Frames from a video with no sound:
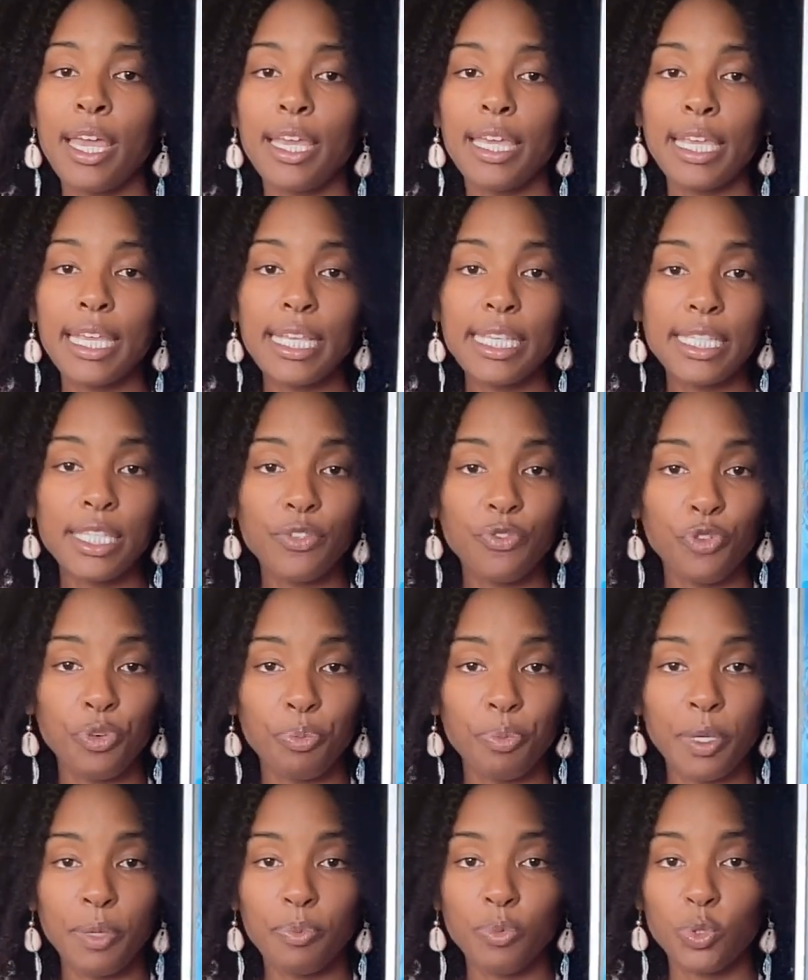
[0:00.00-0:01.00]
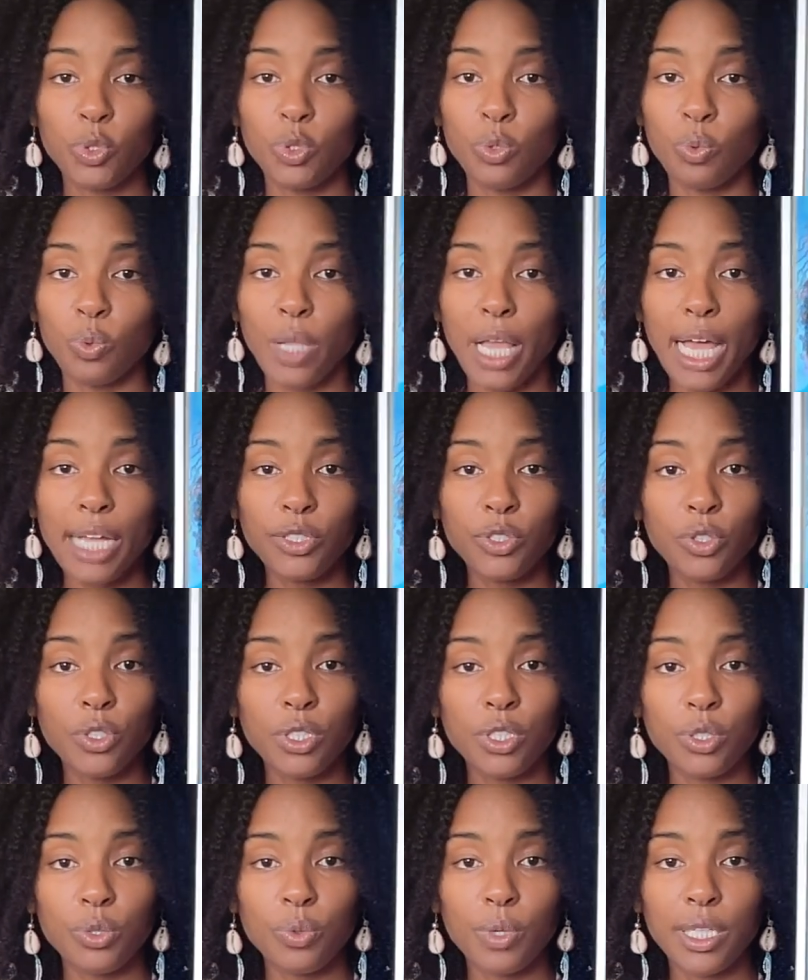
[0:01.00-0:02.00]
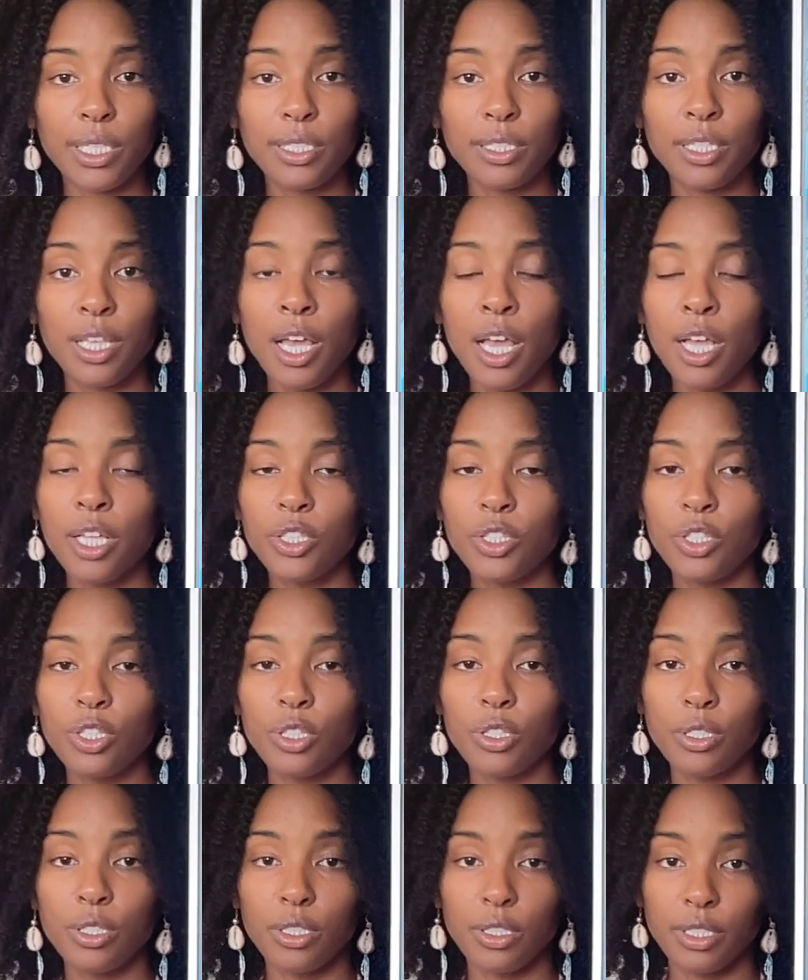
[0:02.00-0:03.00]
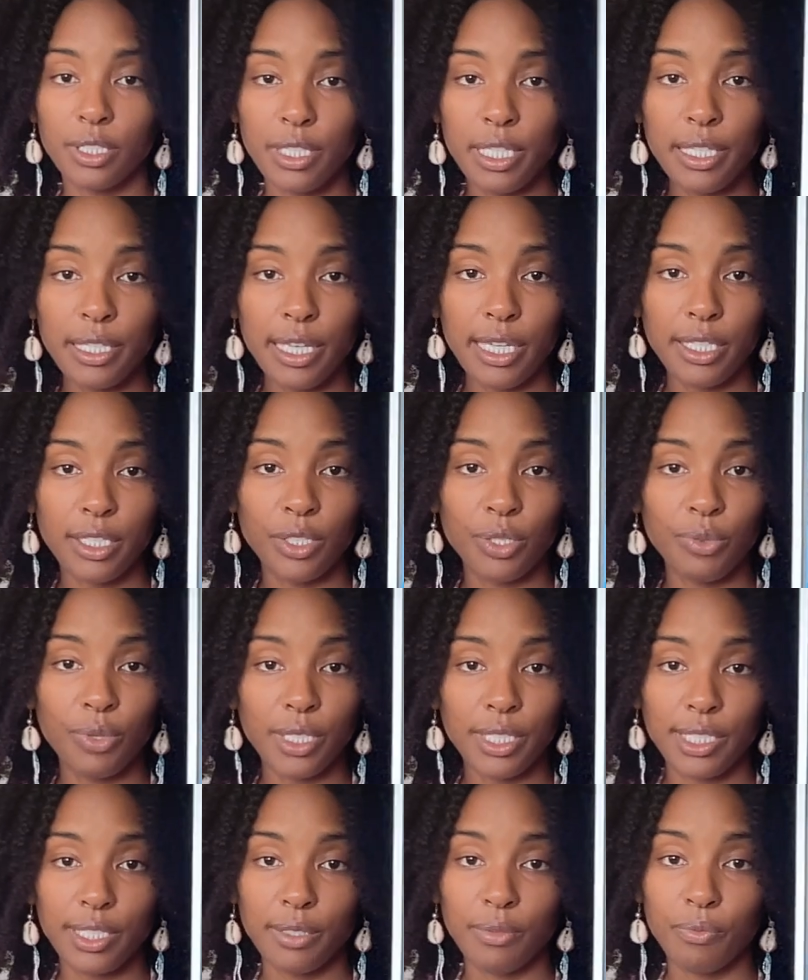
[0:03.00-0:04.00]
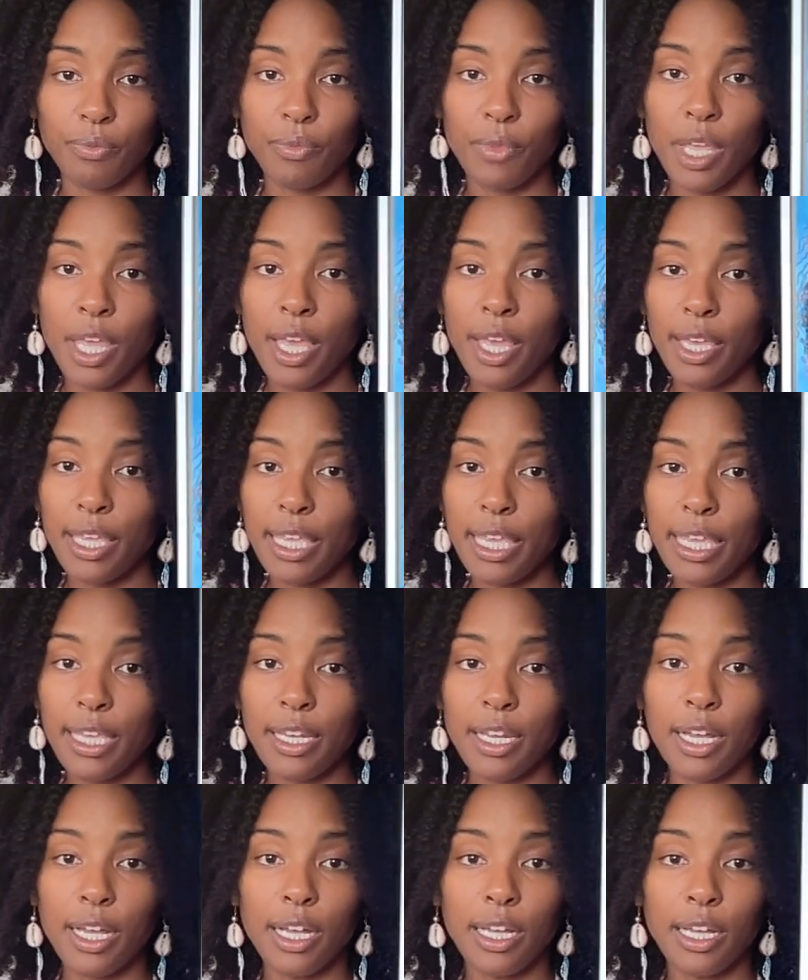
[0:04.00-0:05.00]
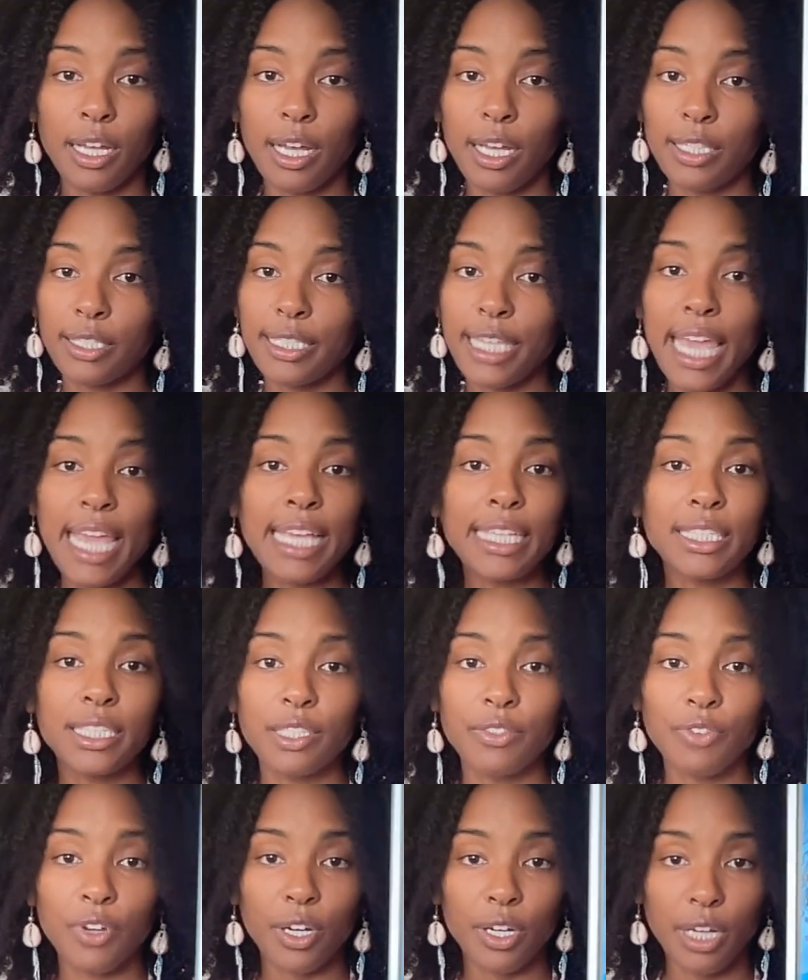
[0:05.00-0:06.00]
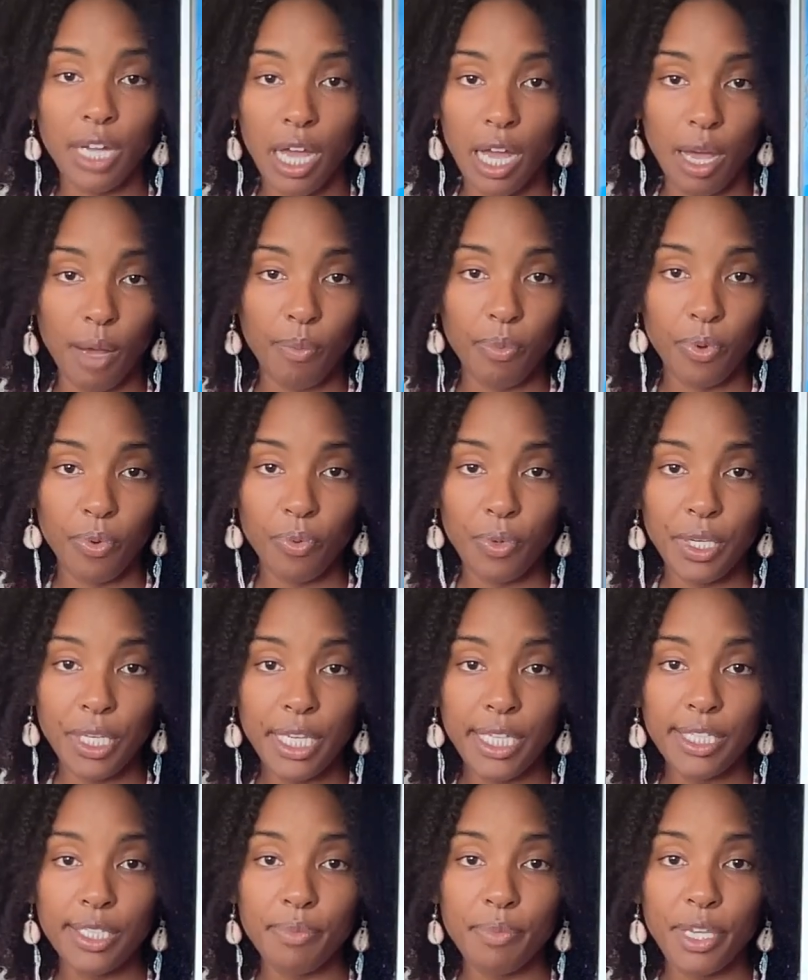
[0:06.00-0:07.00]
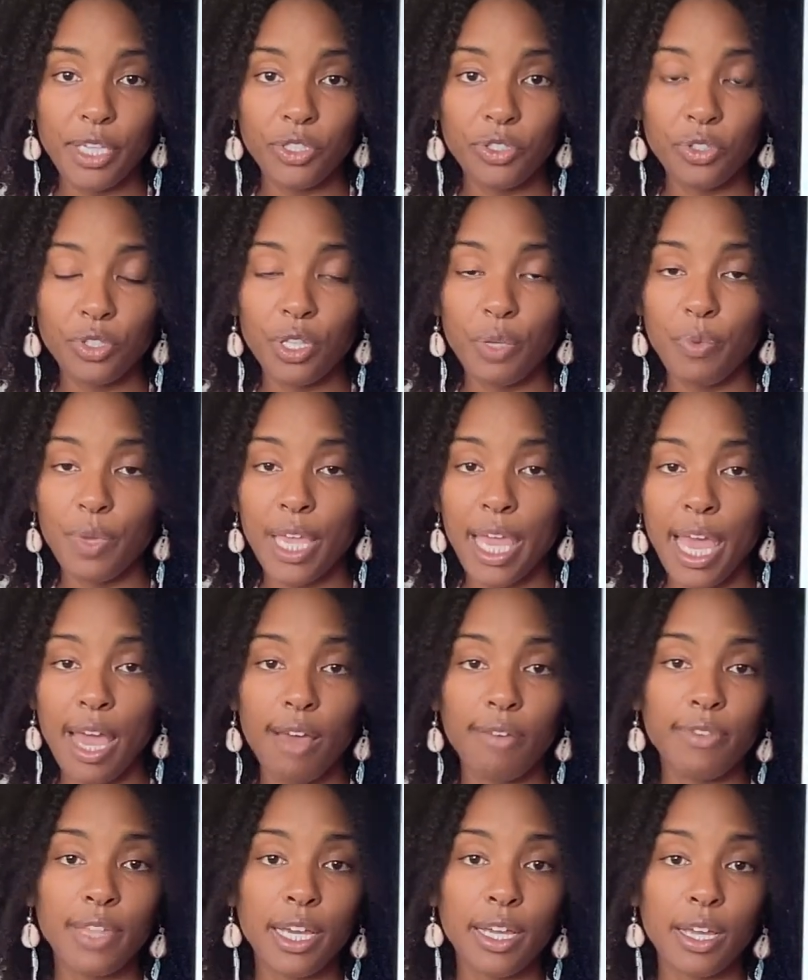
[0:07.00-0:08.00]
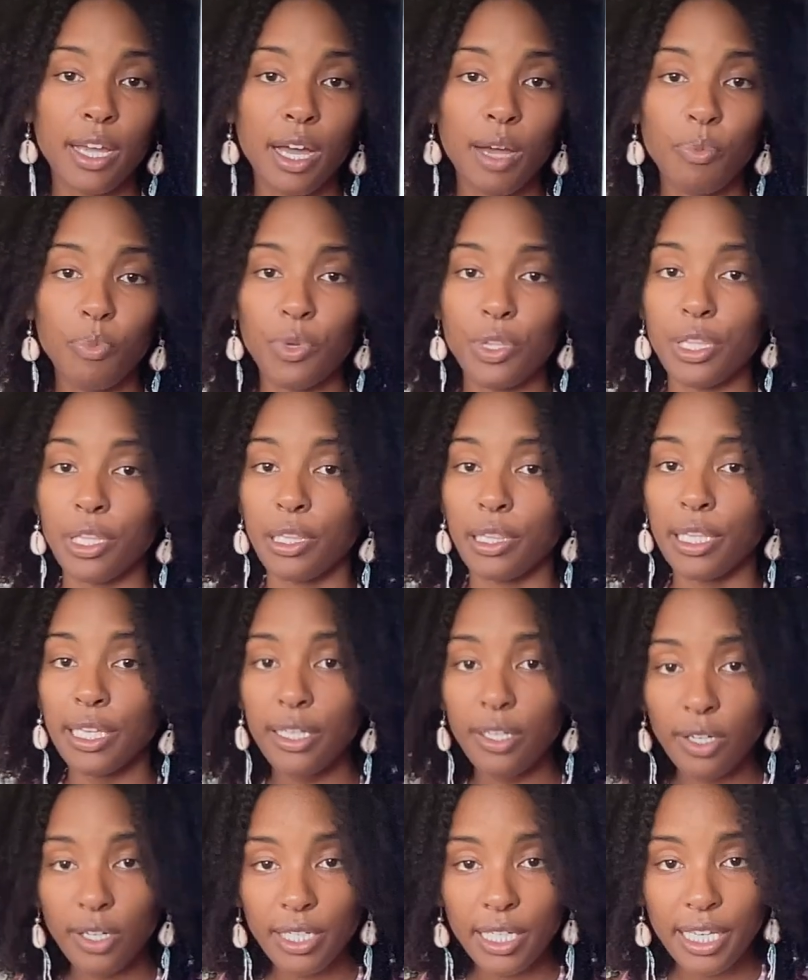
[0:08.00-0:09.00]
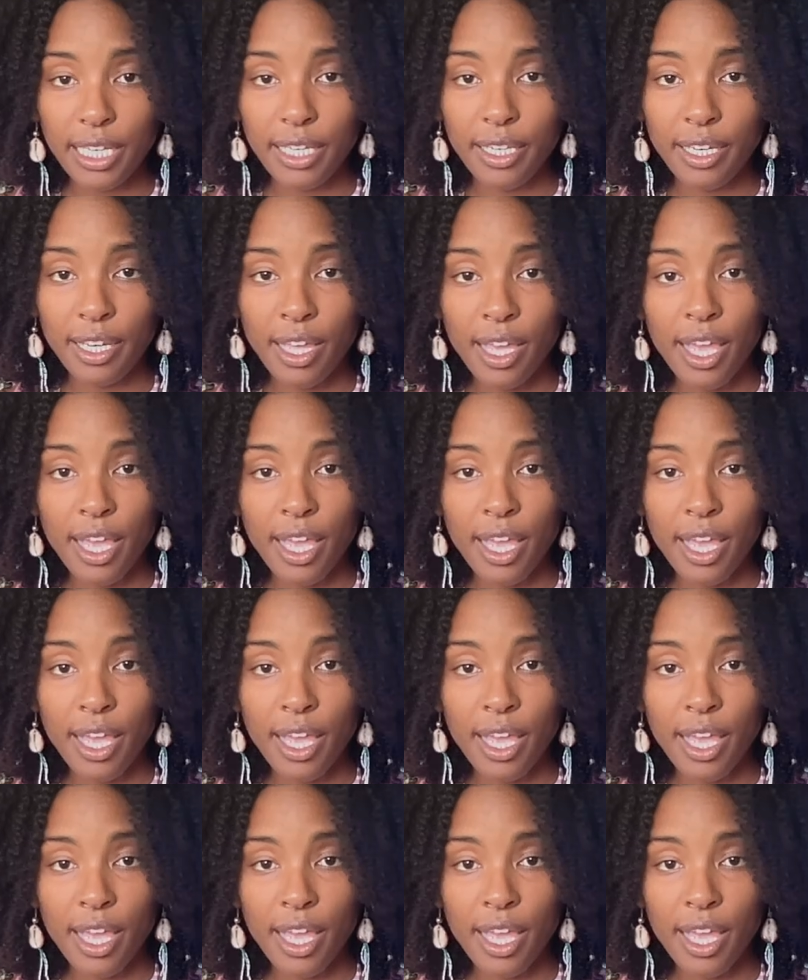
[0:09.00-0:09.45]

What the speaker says: easy for people to latch on to us, to sit next to us and get a taste of our cup. We need to make sure that we have that cup with a lid on it